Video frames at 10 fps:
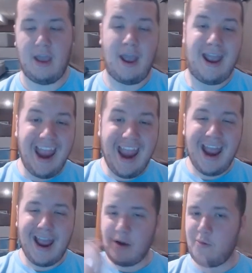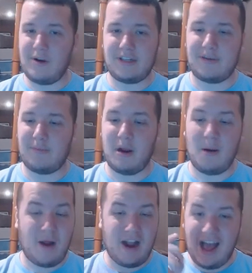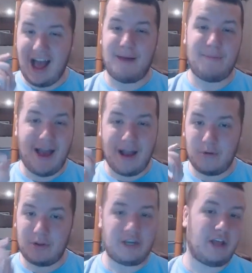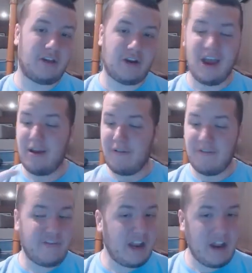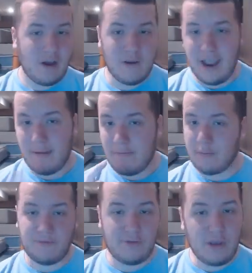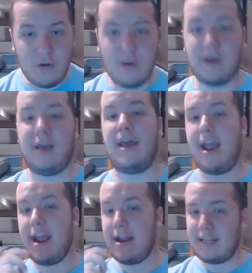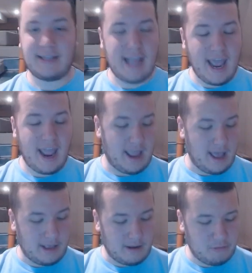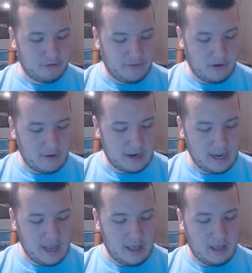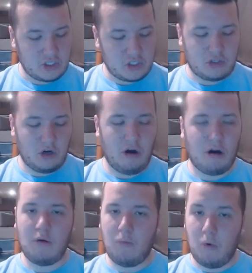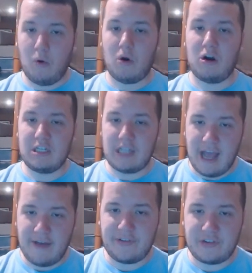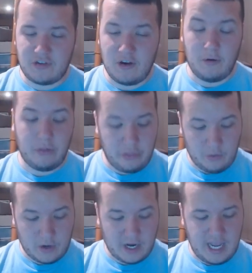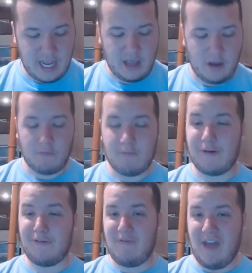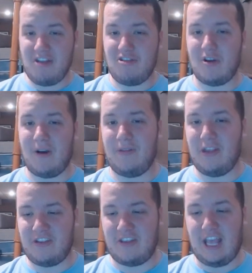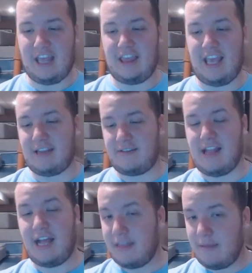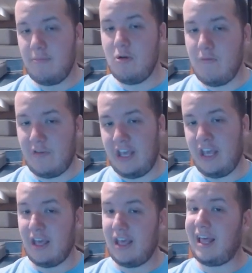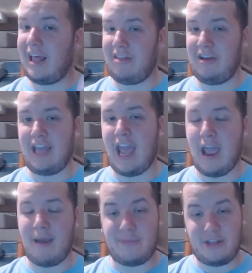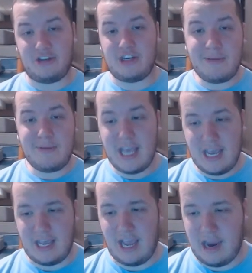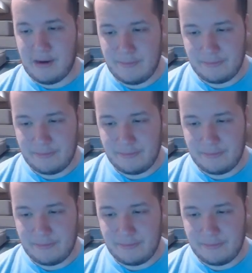And what's up, everybody? I'm back with another video game review, and today I am reviewing Star Wars Episode 3 Revenge of the Sith. Yes, not the movie, the game, the GBA game